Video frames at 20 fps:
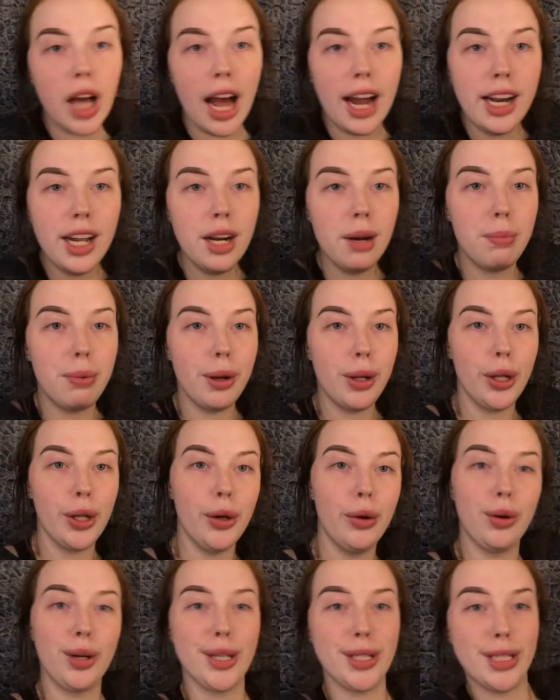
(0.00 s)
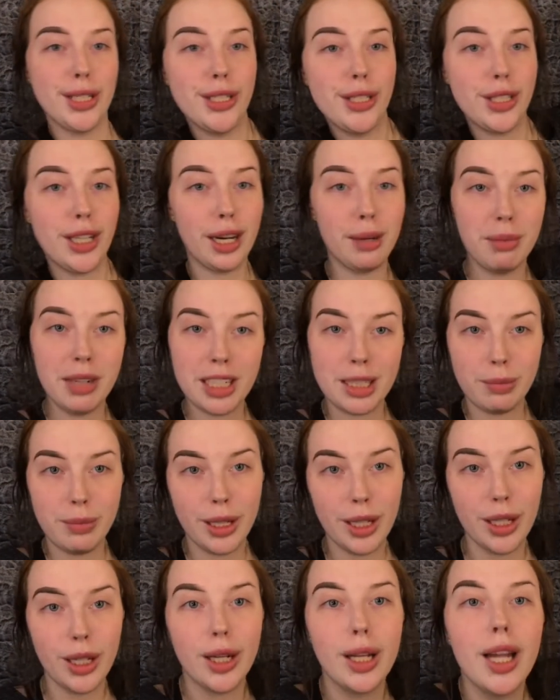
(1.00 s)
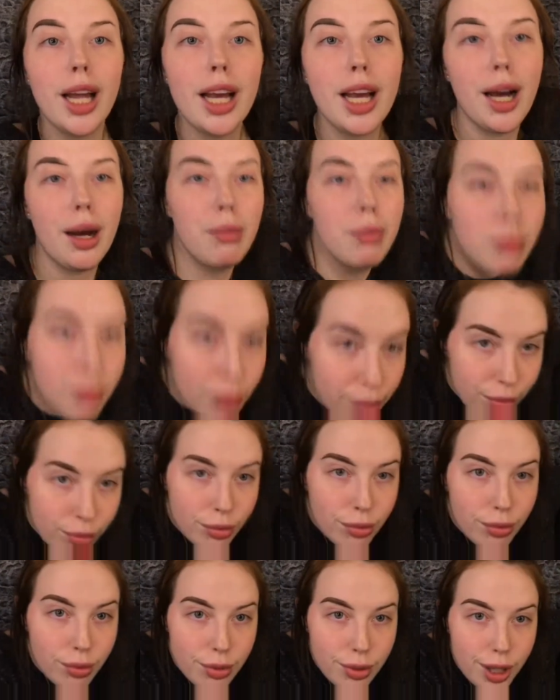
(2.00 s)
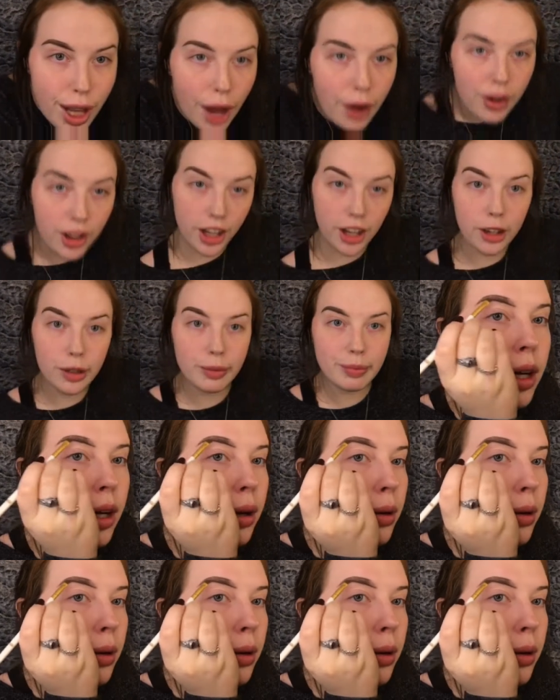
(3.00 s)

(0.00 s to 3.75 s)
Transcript: I need a pillow because this chair makes me look like I'm down here.